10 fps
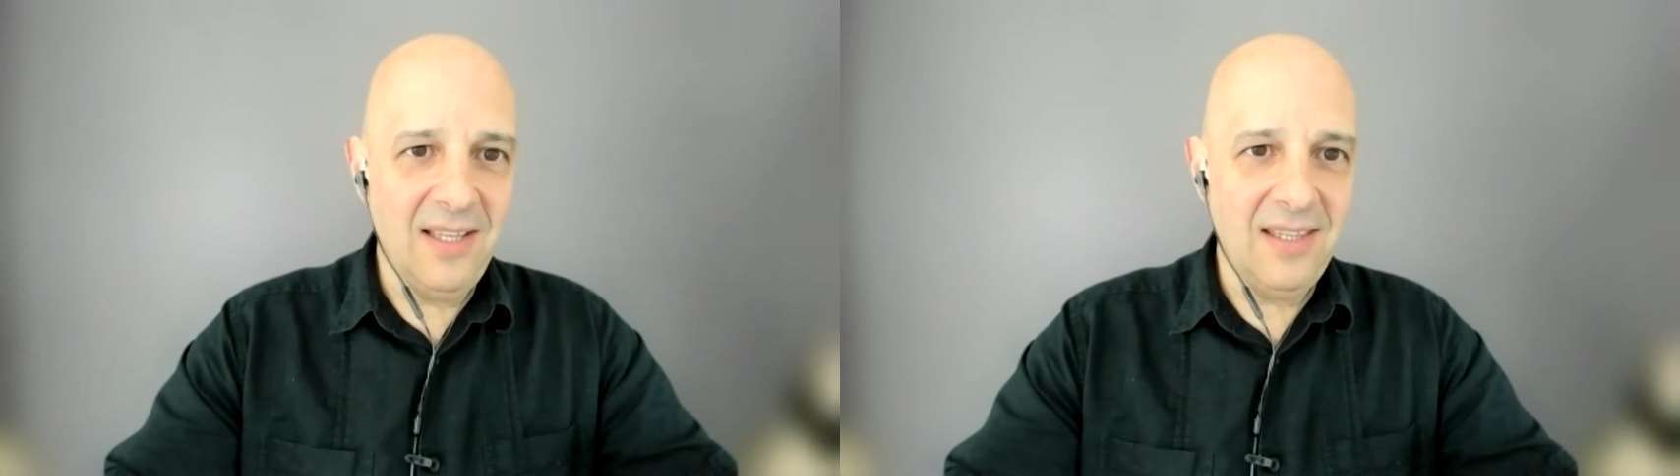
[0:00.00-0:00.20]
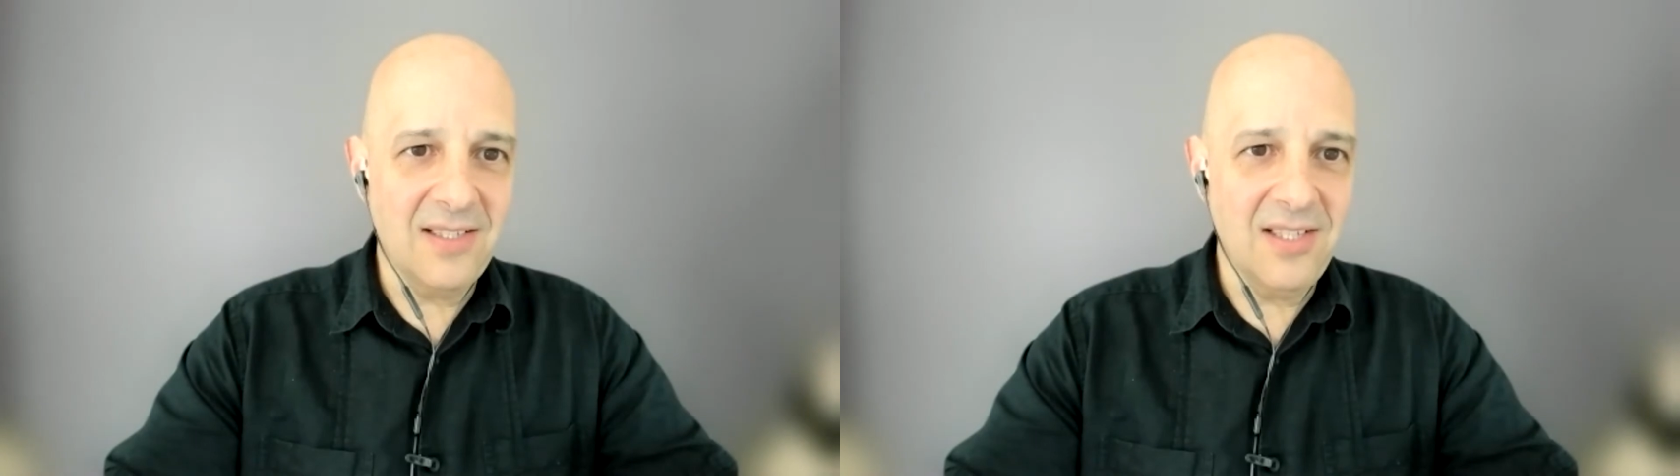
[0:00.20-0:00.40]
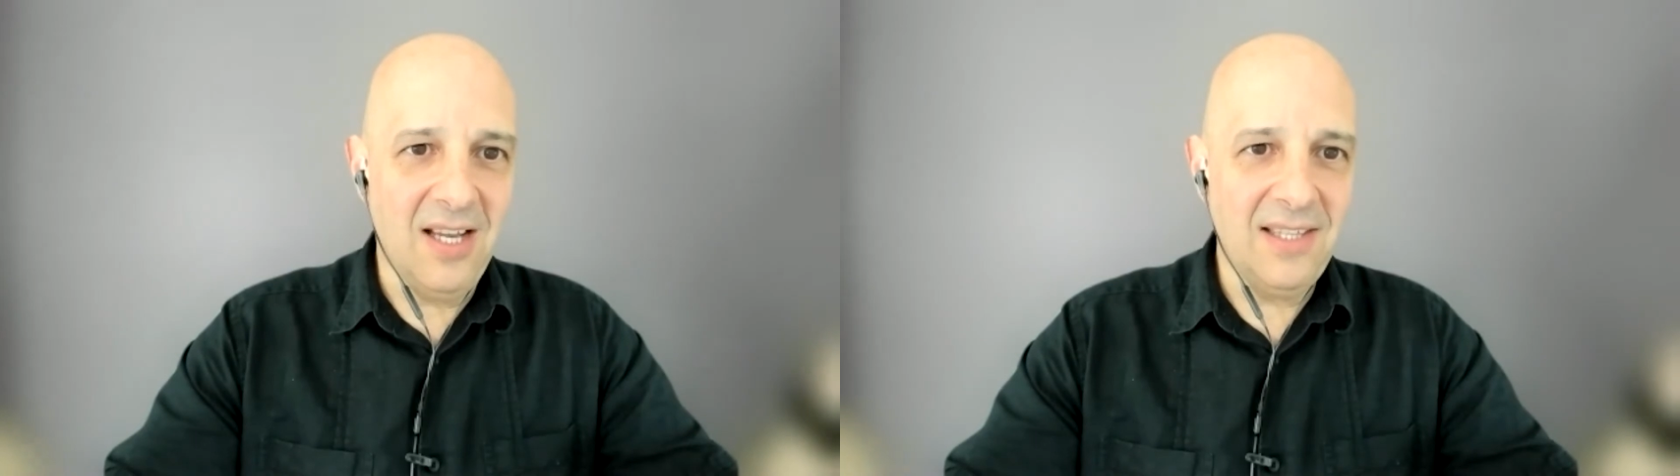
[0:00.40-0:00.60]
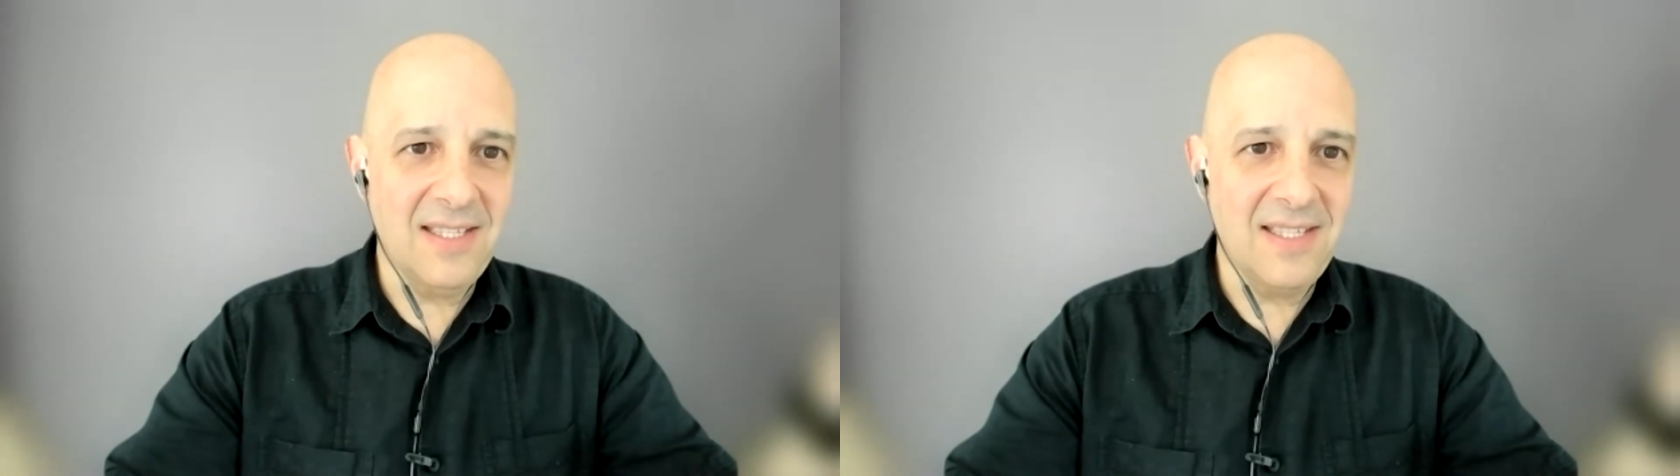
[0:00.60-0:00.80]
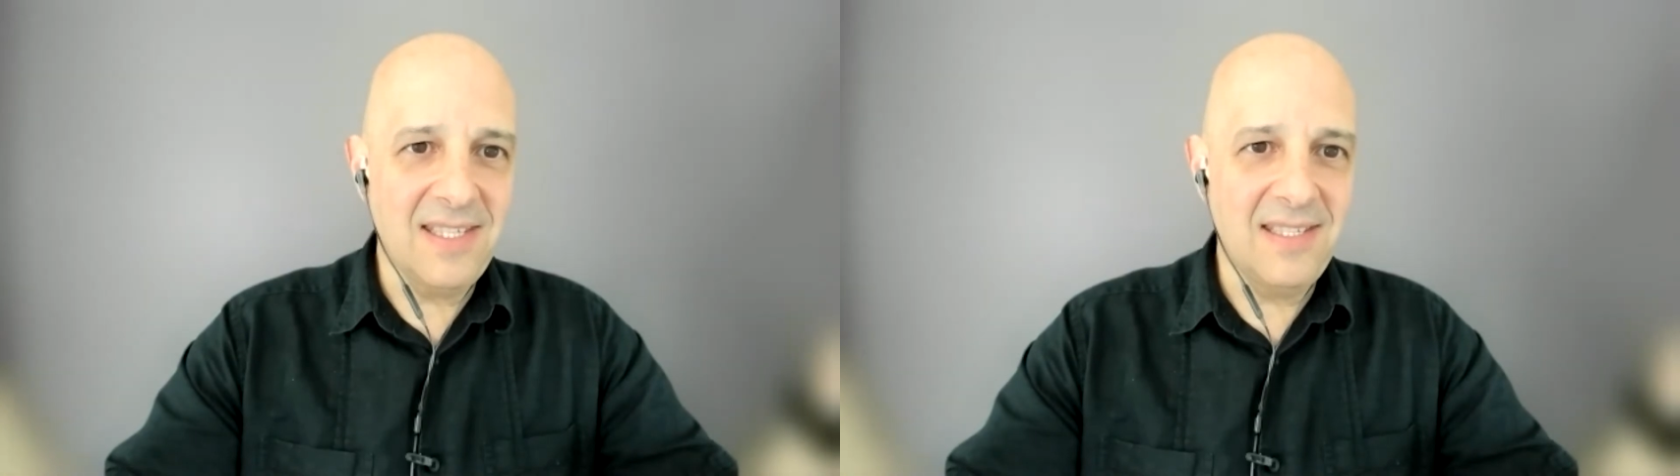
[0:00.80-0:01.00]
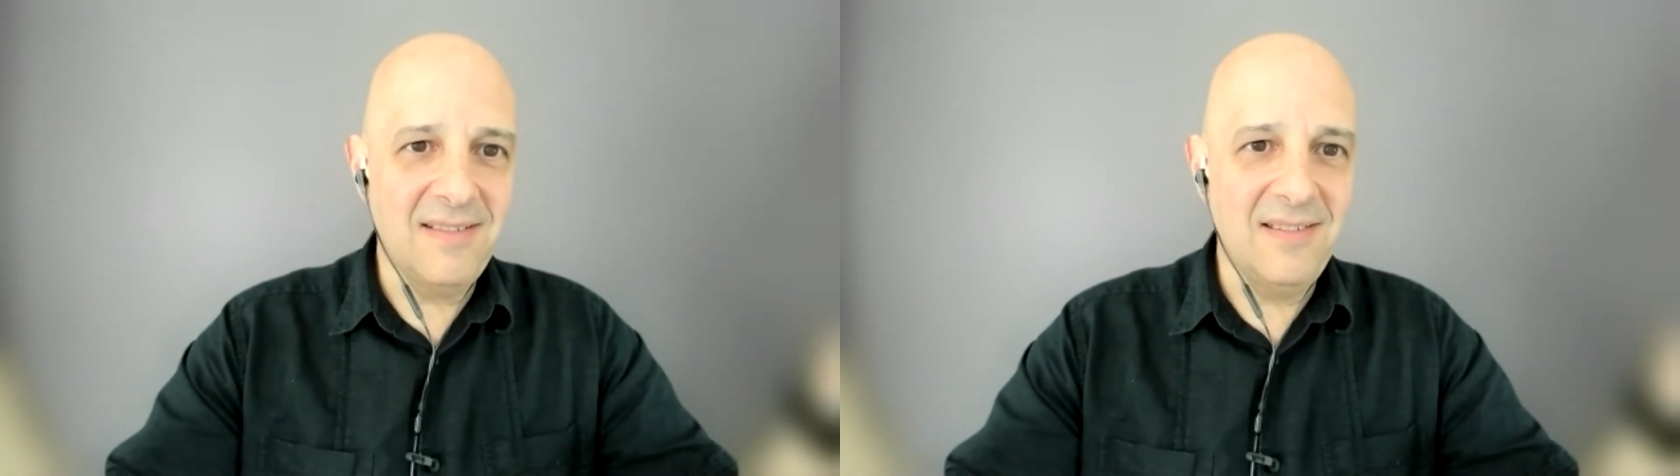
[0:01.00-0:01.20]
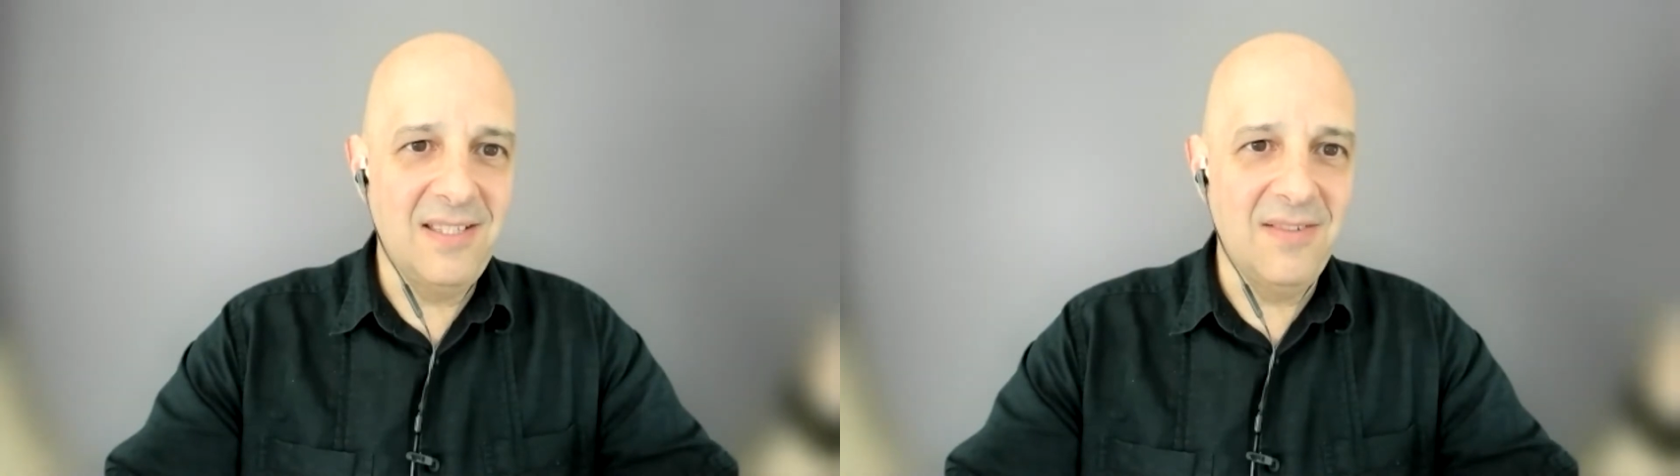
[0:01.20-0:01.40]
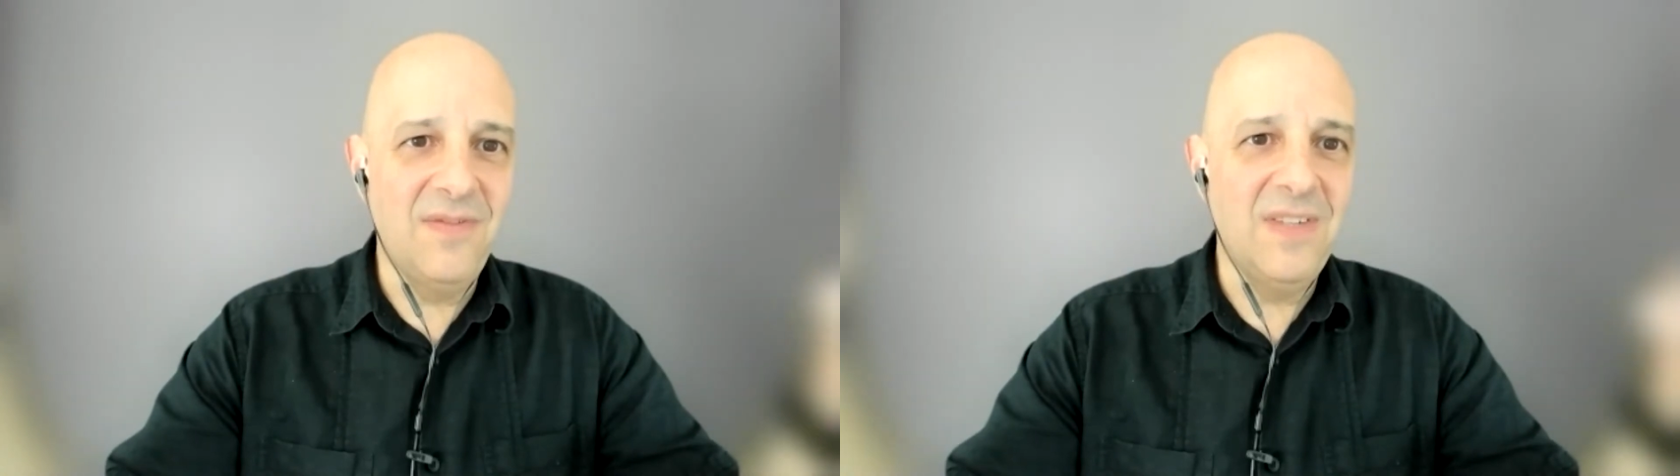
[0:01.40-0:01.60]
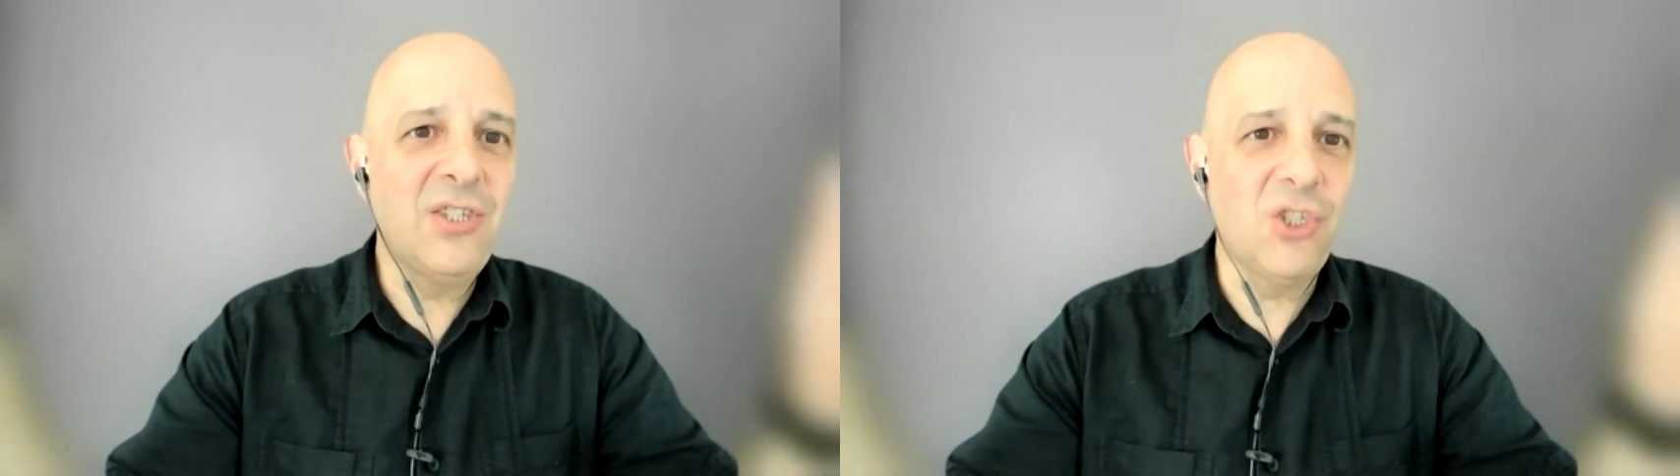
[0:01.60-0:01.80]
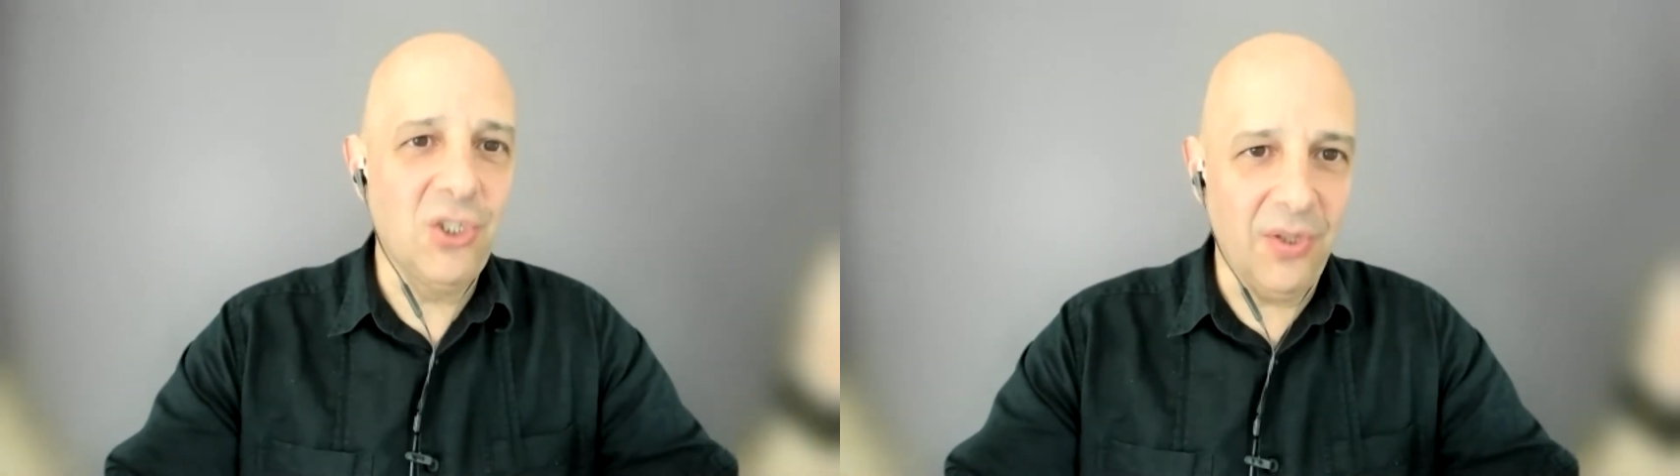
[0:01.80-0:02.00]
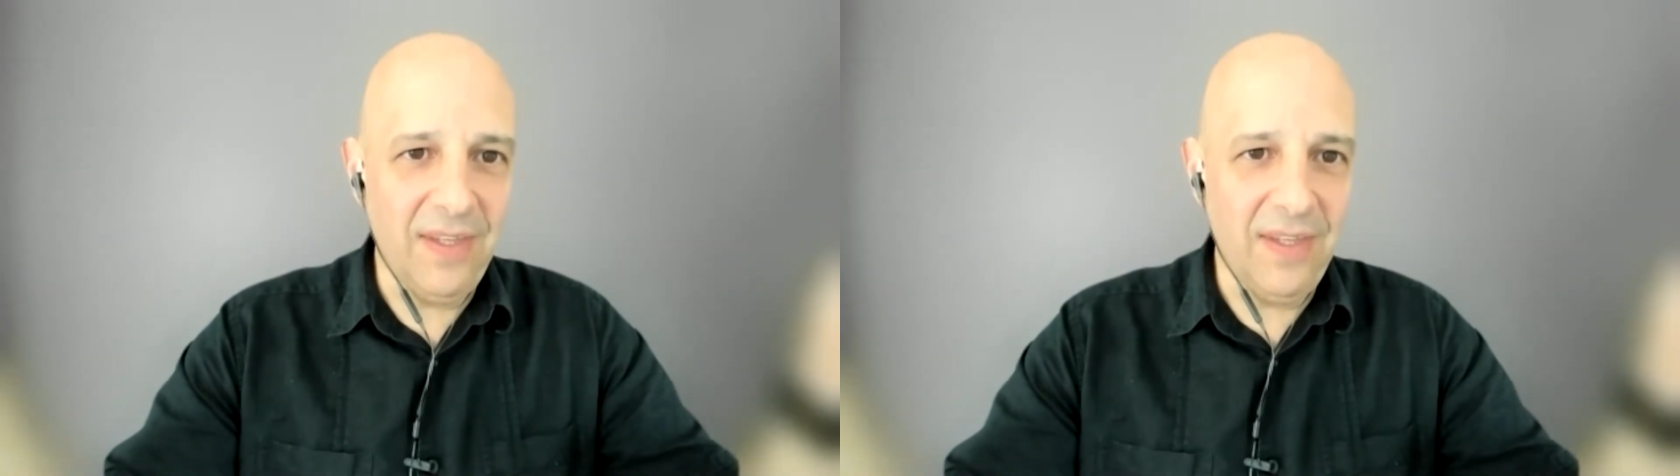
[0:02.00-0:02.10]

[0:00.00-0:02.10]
There's not this divisional